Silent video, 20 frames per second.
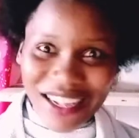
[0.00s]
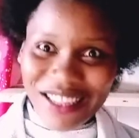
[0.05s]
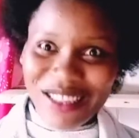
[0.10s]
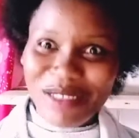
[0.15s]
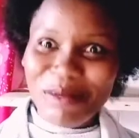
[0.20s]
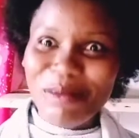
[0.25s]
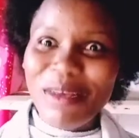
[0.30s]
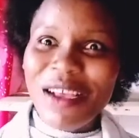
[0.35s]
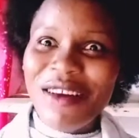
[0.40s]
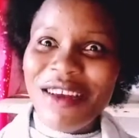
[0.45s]

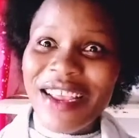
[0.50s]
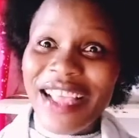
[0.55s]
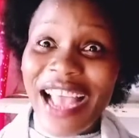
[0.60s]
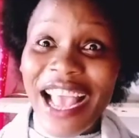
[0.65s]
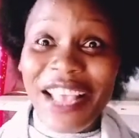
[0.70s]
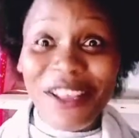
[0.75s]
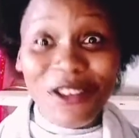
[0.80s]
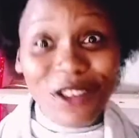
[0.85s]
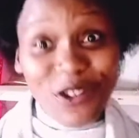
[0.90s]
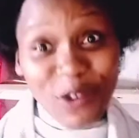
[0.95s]
Turmeric I
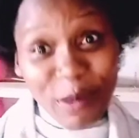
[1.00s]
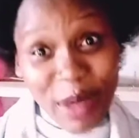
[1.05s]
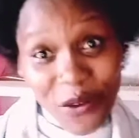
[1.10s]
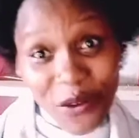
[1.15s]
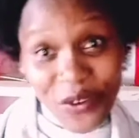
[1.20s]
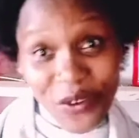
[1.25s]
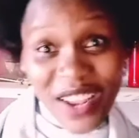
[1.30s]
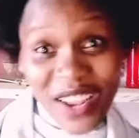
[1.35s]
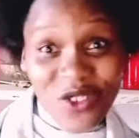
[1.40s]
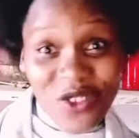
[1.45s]
use for my
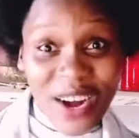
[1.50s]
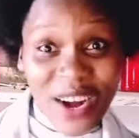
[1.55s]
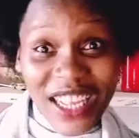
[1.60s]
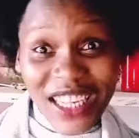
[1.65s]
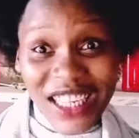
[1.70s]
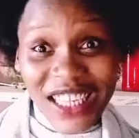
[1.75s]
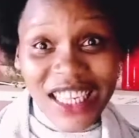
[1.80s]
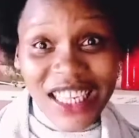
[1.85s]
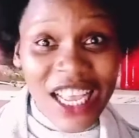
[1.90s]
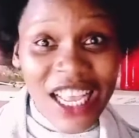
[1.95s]
fried
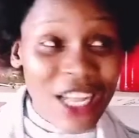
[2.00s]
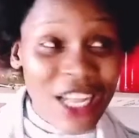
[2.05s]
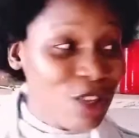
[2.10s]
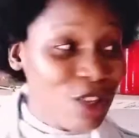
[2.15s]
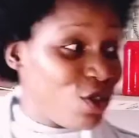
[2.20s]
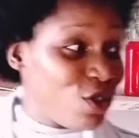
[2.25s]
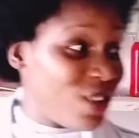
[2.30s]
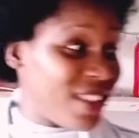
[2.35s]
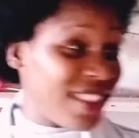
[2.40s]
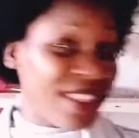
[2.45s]
rice,
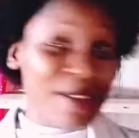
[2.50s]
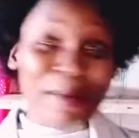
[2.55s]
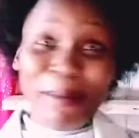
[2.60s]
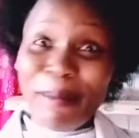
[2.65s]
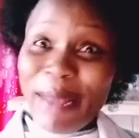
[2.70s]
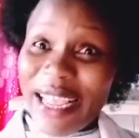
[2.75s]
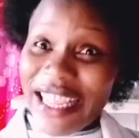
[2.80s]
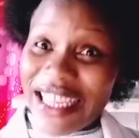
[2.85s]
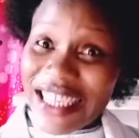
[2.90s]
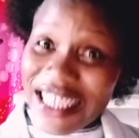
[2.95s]
to steam
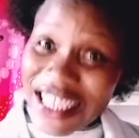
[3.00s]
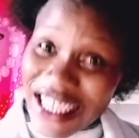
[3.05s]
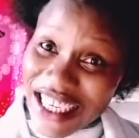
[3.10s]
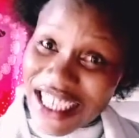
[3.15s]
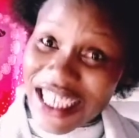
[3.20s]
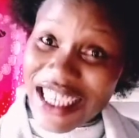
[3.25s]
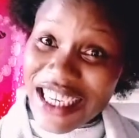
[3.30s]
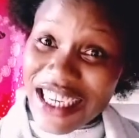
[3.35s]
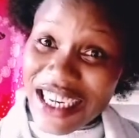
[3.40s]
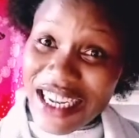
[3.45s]
my chicken.